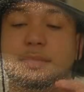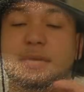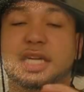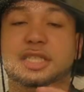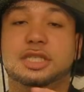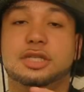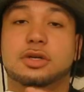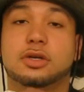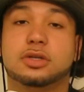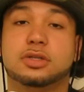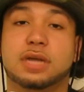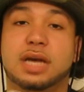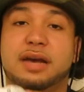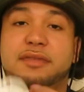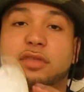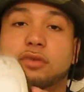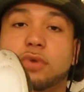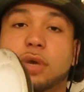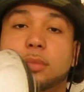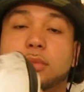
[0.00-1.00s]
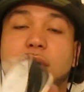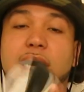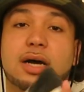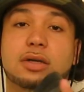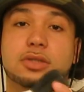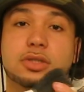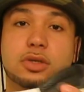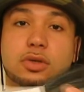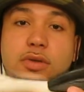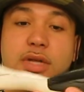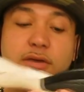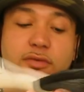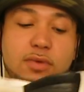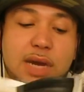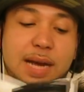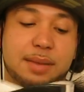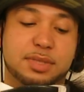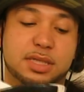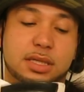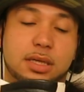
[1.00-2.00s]
to mention, you also have the rubber outsole that
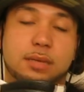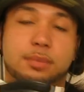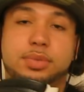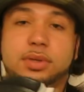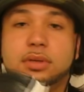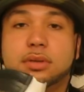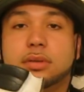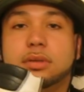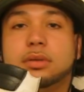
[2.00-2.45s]
wraps up